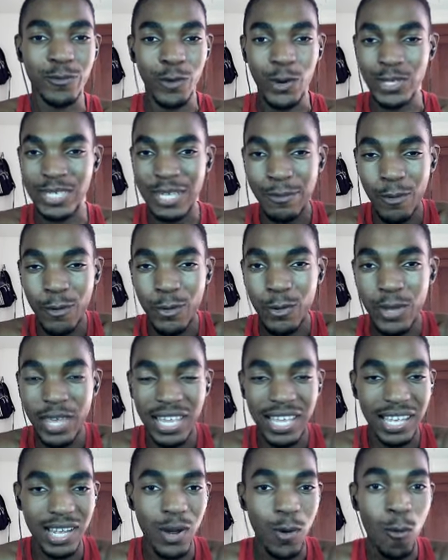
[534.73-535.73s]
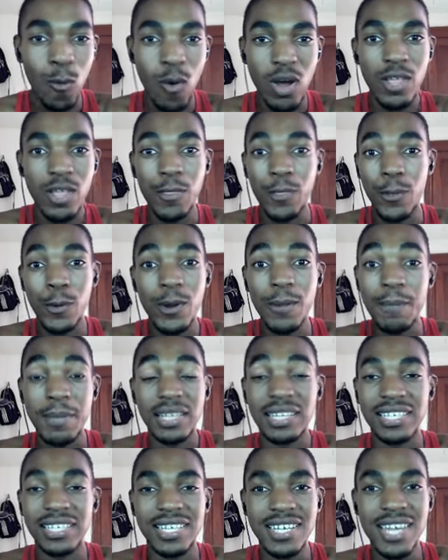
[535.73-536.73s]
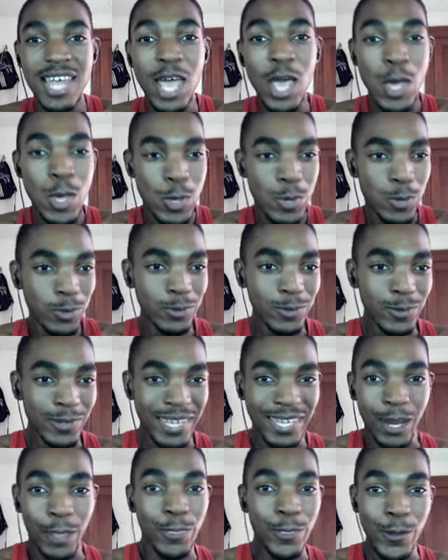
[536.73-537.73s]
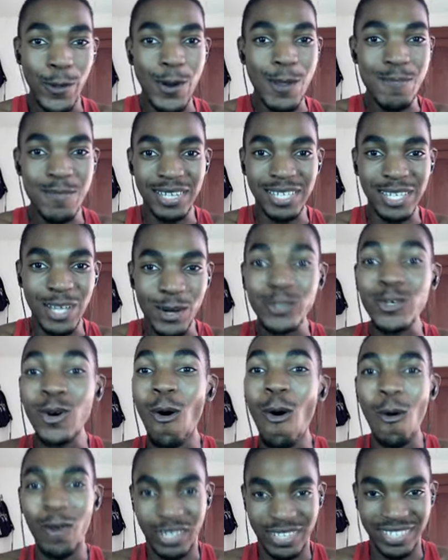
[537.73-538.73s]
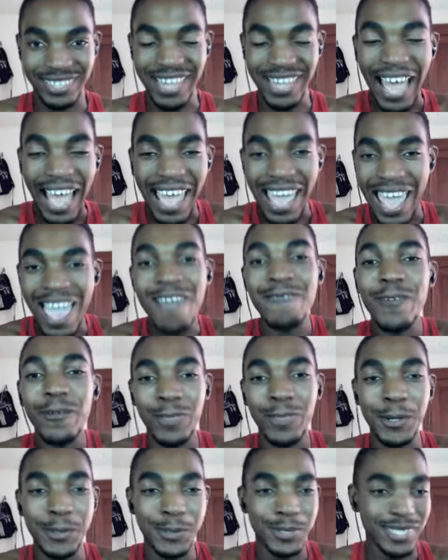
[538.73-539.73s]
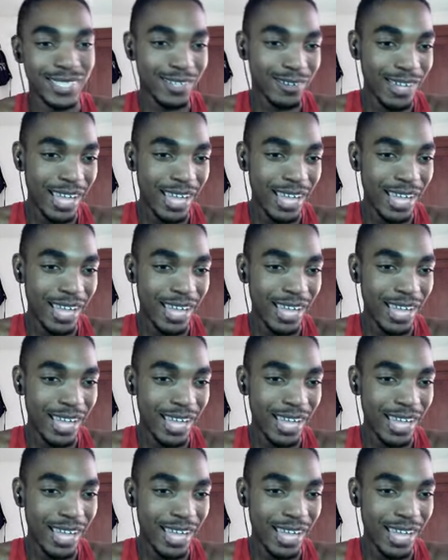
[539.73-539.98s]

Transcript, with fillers: For example, when you get like a 1 in 30 million, you're supposed to get a 30 million coin, not half of those.